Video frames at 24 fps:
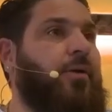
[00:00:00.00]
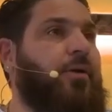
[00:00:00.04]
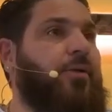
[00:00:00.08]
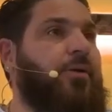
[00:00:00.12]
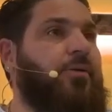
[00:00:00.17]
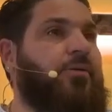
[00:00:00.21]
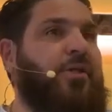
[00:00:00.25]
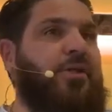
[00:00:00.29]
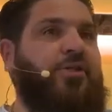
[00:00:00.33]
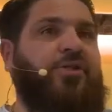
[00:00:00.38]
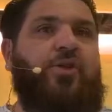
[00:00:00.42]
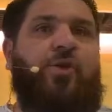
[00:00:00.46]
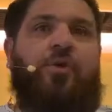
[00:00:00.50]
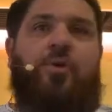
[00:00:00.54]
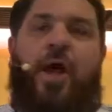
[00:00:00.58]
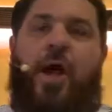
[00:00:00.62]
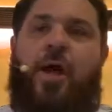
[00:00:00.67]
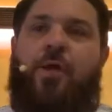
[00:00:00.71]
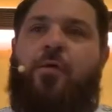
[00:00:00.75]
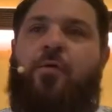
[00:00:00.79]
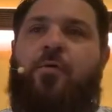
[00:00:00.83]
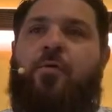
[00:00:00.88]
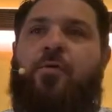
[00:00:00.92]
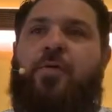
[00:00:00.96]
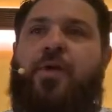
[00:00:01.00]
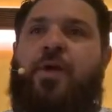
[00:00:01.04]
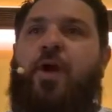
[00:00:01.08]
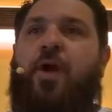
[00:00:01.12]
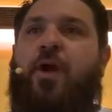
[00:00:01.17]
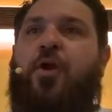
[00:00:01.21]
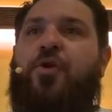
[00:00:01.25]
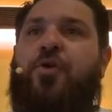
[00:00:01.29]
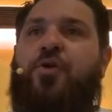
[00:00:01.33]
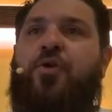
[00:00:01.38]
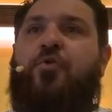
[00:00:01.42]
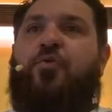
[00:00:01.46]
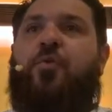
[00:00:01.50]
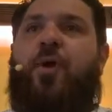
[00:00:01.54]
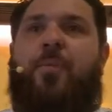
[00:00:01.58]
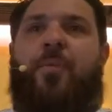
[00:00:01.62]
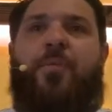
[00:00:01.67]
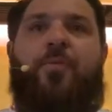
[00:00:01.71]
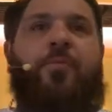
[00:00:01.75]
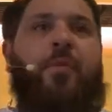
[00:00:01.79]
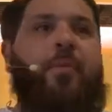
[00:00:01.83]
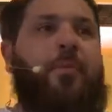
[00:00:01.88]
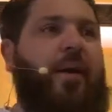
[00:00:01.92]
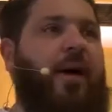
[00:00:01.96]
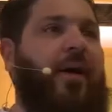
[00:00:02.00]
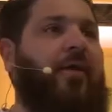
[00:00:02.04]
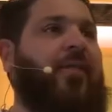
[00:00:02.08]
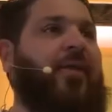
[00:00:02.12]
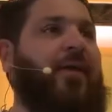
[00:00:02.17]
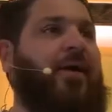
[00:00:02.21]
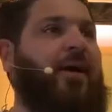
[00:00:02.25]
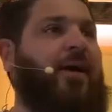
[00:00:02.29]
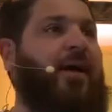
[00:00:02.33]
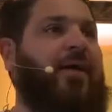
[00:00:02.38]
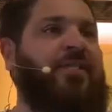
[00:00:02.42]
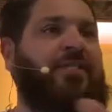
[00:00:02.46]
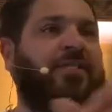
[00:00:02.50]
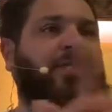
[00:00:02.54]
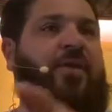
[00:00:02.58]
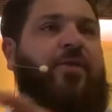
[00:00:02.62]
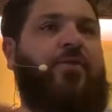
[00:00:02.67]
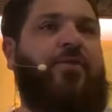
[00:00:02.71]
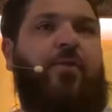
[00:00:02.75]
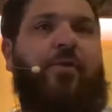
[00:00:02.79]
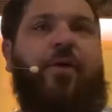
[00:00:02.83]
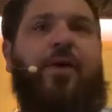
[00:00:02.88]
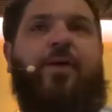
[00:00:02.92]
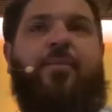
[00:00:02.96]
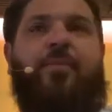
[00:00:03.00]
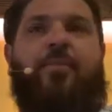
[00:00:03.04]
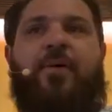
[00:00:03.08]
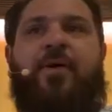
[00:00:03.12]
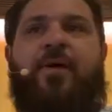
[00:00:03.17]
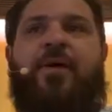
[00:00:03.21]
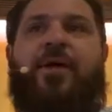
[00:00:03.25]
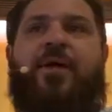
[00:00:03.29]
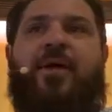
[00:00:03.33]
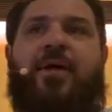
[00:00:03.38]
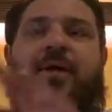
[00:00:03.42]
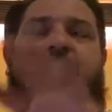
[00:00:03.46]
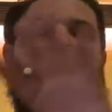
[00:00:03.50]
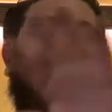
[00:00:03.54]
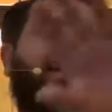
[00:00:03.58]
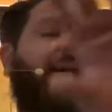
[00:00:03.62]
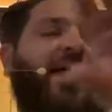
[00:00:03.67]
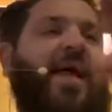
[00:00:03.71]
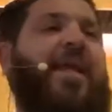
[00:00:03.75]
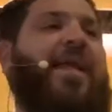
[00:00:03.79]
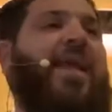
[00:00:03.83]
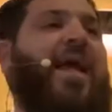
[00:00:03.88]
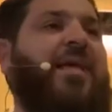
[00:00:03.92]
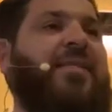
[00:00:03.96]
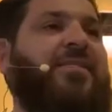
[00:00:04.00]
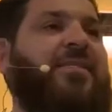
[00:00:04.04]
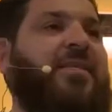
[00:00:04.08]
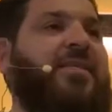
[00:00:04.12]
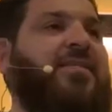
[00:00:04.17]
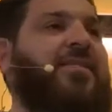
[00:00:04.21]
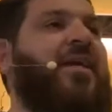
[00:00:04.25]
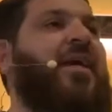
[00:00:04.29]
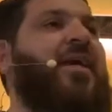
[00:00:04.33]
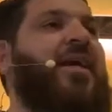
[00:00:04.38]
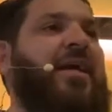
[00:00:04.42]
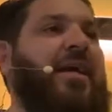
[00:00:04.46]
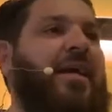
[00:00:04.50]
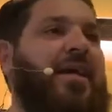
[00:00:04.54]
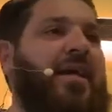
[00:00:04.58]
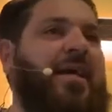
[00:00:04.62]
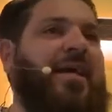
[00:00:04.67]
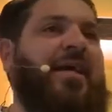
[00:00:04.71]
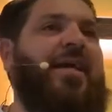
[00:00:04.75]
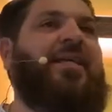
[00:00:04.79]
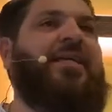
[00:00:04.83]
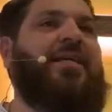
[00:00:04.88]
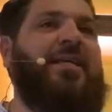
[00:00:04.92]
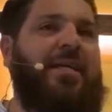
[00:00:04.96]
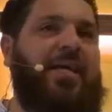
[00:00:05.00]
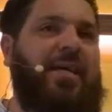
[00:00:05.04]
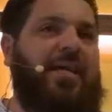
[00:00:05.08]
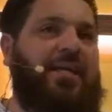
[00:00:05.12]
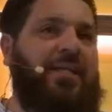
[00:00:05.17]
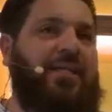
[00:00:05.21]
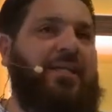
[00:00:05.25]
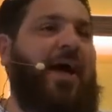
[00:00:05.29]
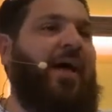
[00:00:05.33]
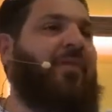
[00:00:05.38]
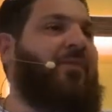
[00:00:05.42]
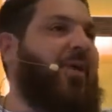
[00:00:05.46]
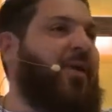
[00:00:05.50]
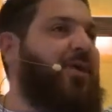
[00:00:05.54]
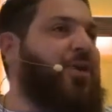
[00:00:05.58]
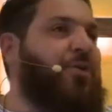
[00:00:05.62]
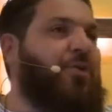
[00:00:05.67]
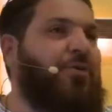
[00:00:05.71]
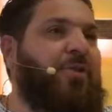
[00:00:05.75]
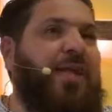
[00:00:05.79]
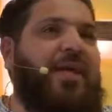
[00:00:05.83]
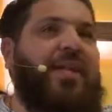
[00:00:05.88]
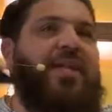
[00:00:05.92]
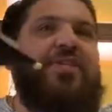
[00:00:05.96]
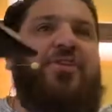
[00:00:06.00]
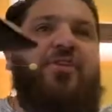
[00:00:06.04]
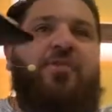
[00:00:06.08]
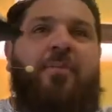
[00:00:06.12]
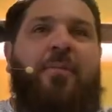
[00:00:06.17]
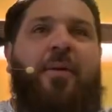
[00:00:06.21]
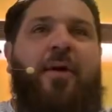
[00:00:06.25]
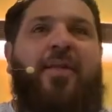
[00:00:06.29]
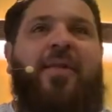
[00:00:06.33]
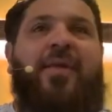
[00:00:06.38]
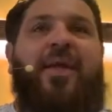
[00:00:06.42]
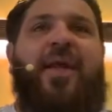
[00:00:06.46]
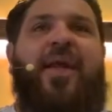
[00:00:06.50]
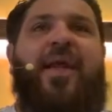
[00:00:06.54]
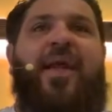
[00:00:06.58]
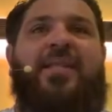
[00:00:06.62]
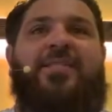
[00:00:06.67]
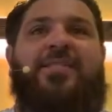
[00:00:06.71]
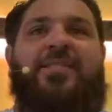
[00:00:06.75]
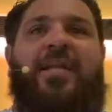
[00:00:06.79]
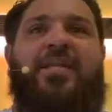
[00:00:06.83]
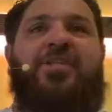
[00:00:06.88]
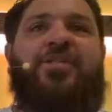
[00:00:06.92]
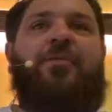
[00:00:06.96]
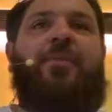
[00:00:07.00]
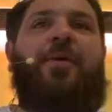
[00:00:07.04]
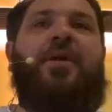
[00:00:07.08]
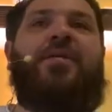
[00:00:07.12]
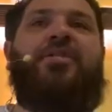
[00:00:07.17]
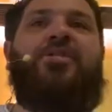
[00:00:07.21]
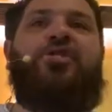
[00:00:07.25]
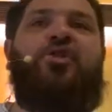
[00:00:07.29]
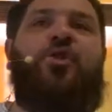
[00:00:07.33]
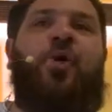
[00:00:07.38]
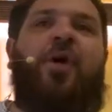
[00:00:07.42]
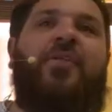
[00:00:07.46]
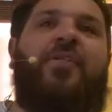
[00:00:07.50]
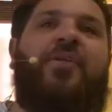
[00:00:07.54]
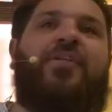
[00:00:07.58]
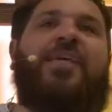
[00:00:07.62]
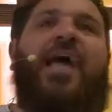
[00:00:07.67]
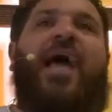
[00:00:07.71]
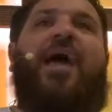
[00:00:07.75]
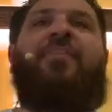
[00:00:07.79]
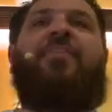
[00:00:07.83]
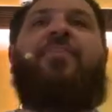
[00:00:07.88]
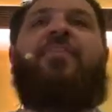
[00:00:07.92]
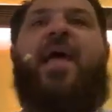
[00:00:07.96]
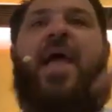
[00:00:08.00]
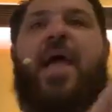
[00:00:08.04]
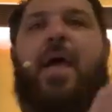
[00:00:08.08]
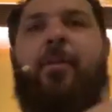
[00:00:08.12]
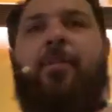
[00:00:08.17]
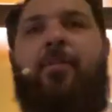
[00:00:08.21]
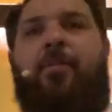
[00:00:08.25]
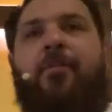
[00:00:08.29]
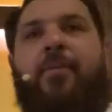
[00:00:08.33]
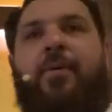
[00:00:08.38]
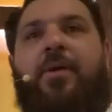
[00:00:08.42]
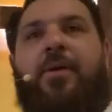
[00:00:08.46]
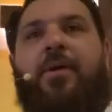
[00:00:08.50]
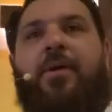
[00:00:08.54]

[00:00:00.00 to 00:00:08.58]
So, so not only are you women rebelling against the authority, but in essence, he not that you ladies are rebelling against nature, but he's throwing this at them